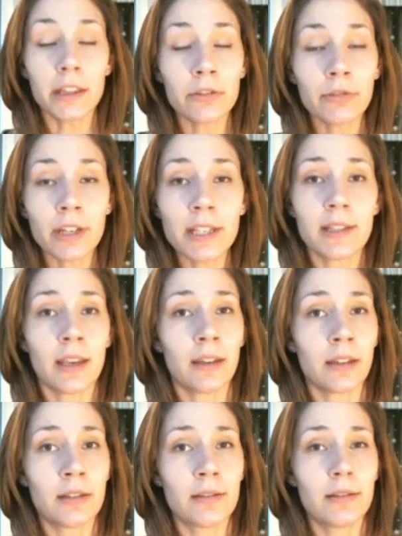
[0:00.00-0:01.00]
3
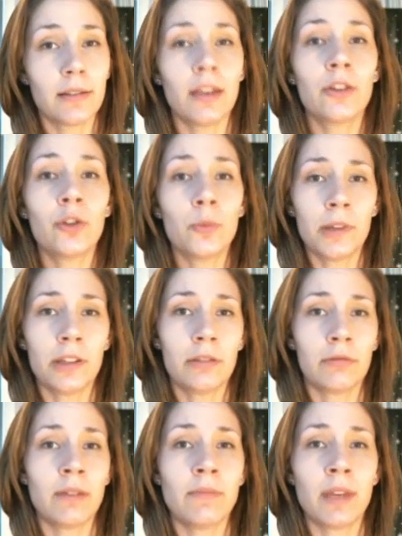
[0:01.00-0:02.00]
seconds, it could be
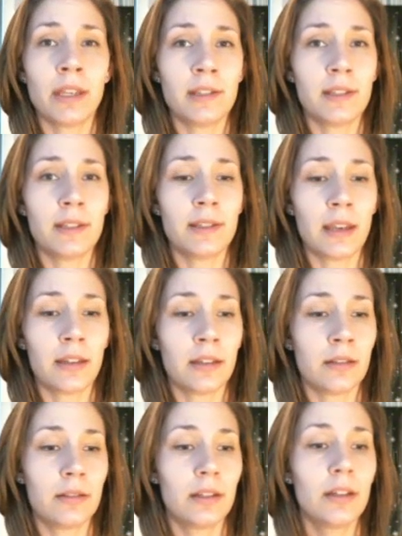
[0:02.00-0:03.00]
3 meters a
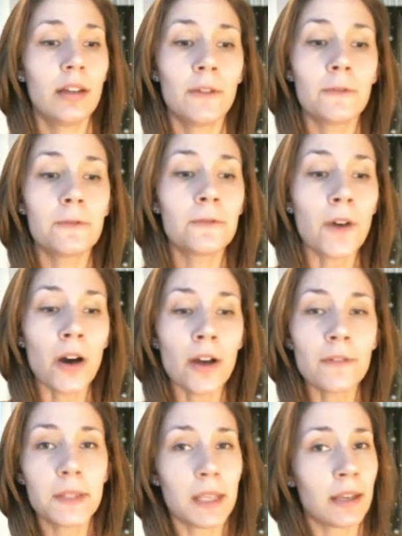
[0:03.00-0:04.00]
second. At
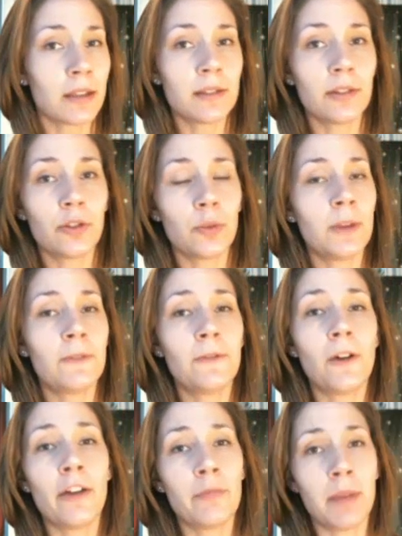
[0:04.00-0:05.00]
5 seconds, it could be
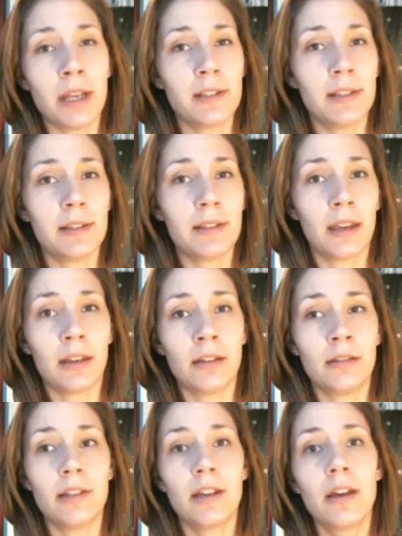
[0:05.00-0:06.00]
5 meters a
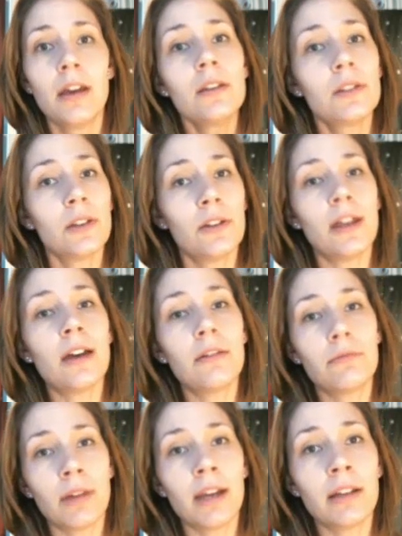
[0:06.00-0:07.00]
second. So that
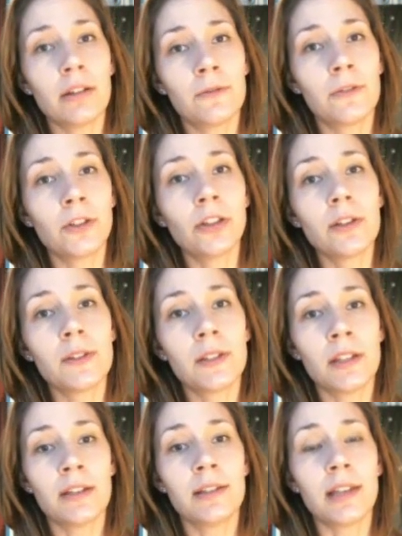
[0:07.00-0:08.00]
rate of
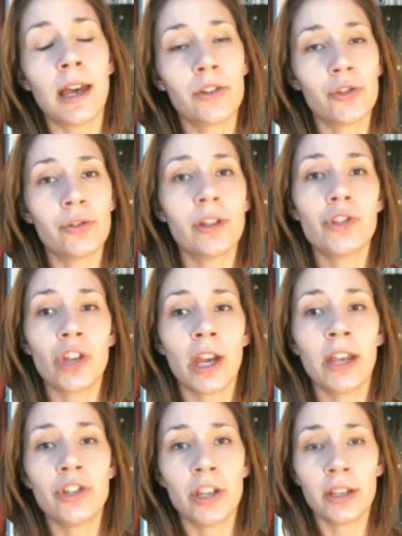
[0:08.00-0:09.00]
velocity is actually
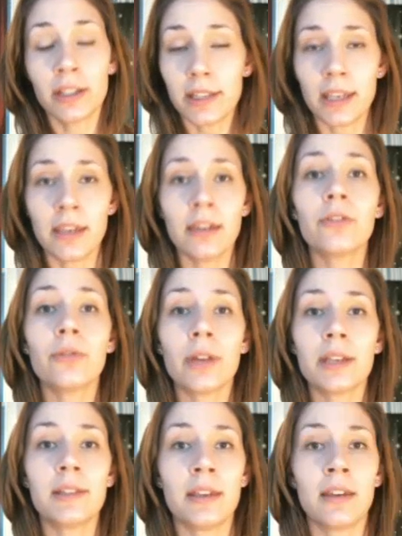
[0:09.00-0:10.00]
changing, it's
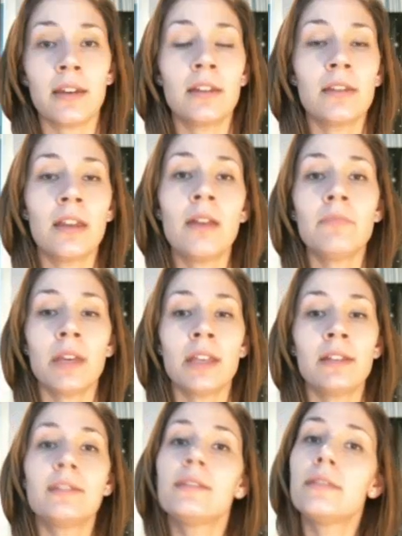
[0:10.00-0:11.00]
increasing, and that
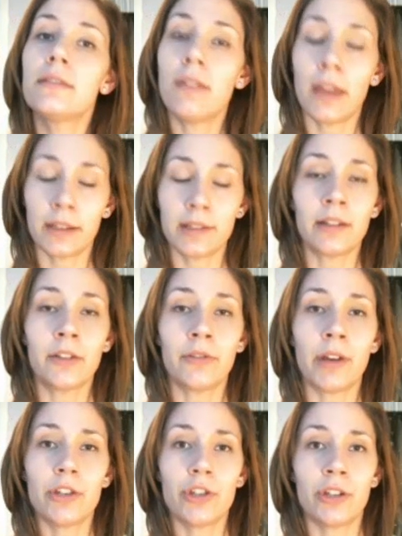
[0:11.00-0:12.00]
means
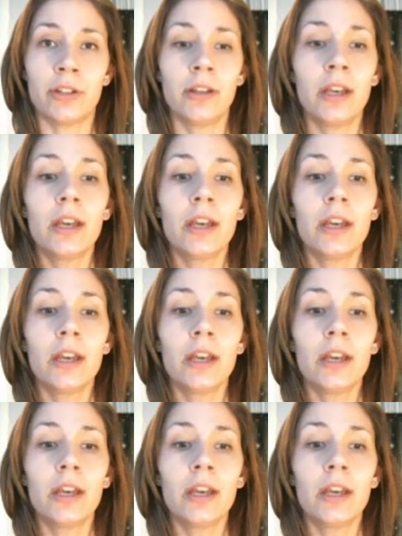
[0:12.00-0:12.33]
acceleration.